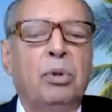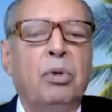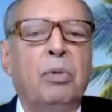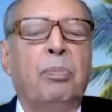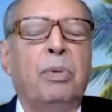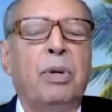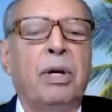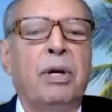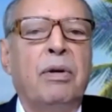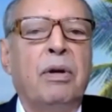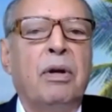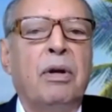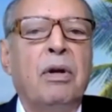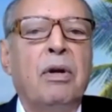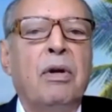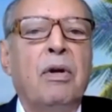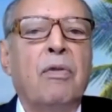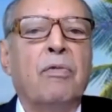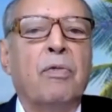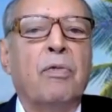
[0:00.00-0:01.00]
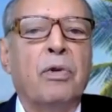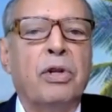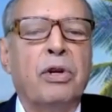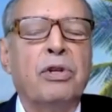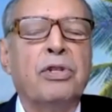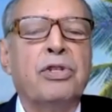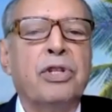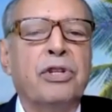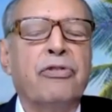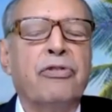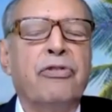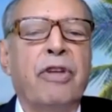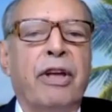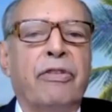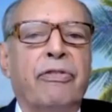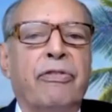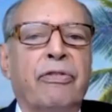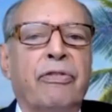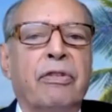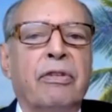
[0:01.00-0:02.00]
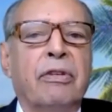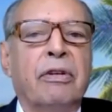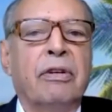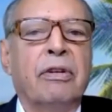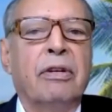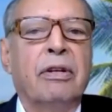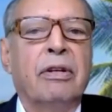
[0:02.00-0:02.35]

blueprint for their success.